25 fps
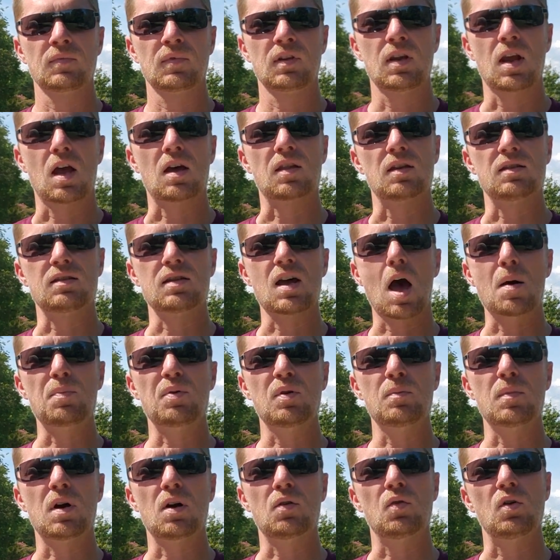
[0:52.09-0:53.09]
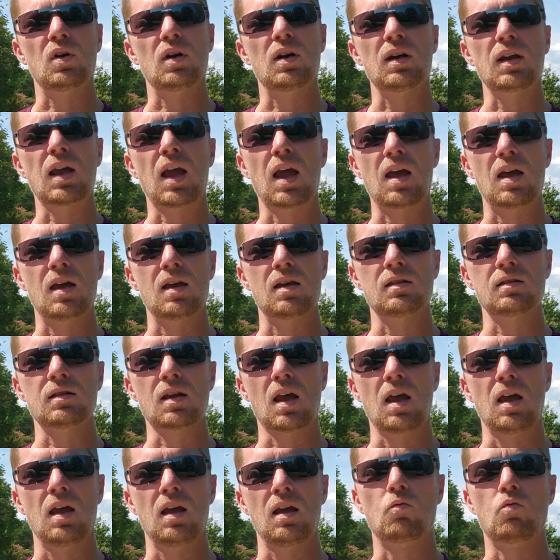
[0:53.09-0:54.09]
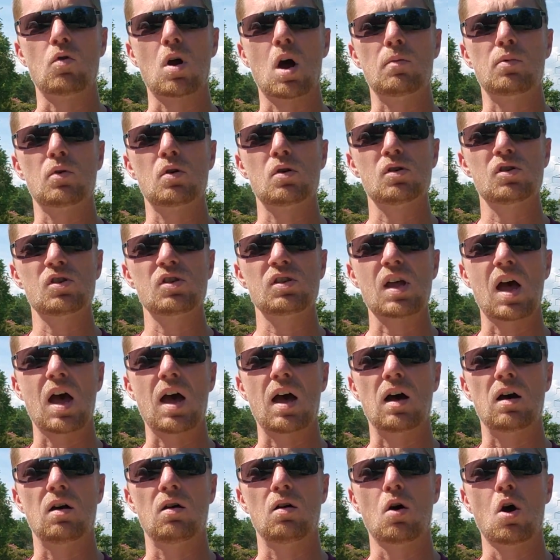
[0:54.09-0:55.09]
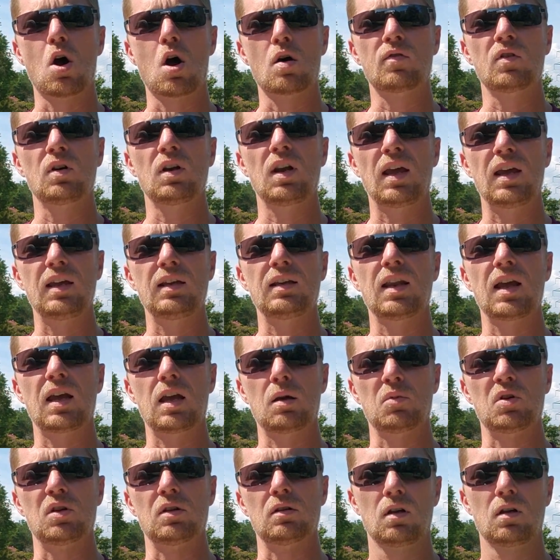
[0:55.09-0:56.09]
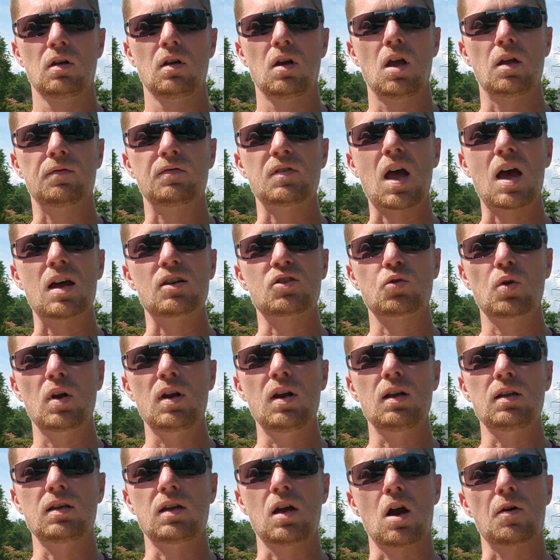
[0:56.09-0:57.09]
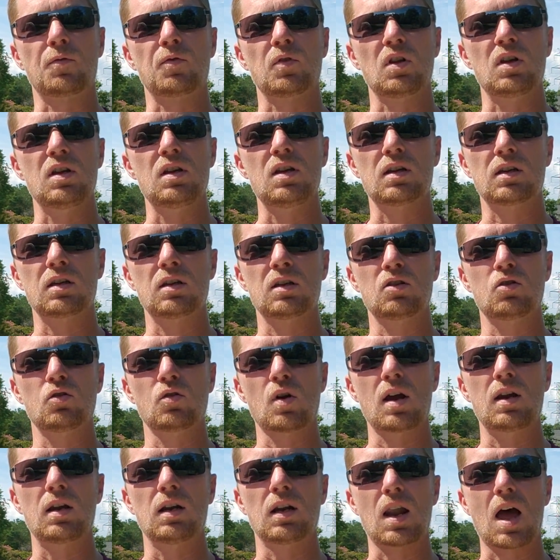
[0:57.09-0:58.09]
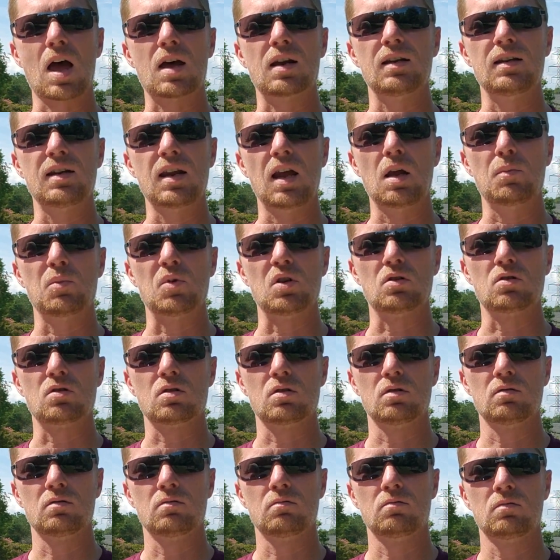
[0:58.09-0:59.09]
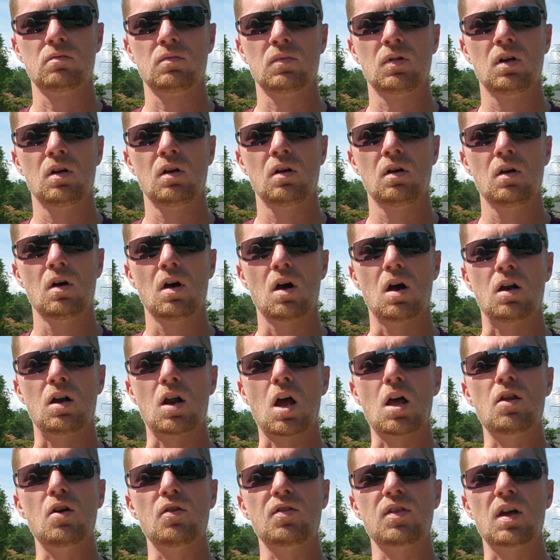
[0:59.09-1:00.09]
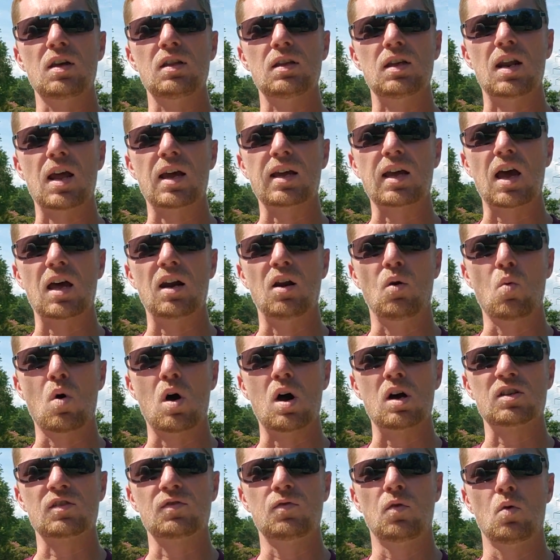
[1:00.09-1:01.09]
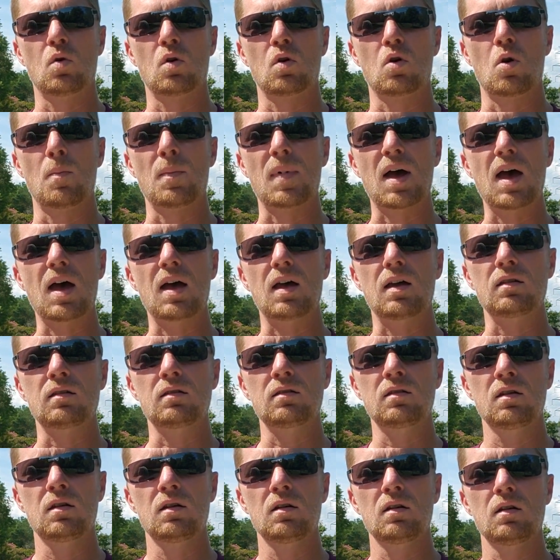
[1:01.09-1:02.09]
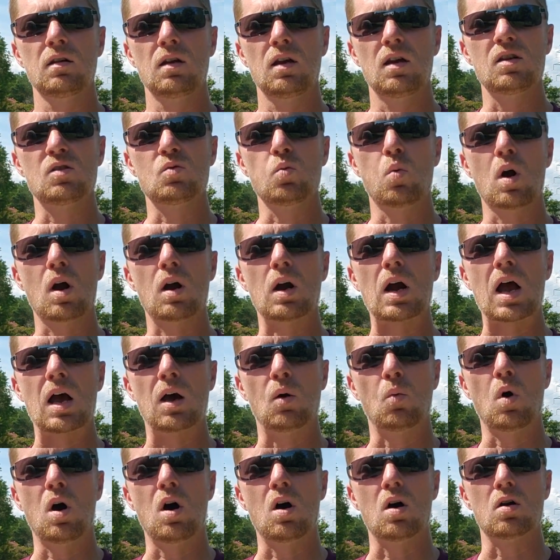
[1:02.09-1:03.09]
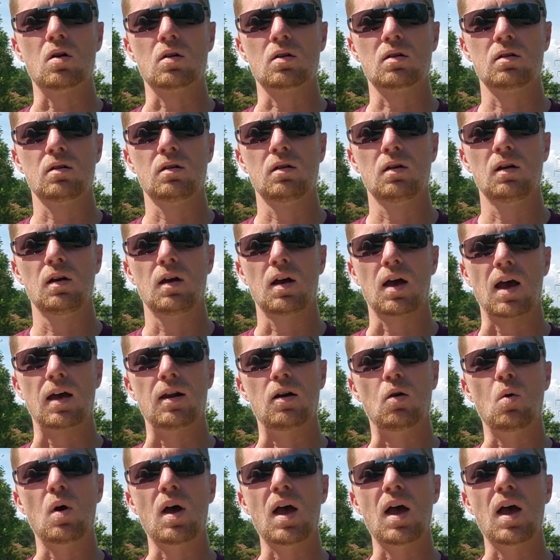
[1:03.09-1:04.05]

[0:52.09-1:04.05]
Now the top of my rig has a rubber style overlaid laminate. If not treated carefully, it can create a lot of damage. Another thing that I gotta watch for on mine is where I walk. I don't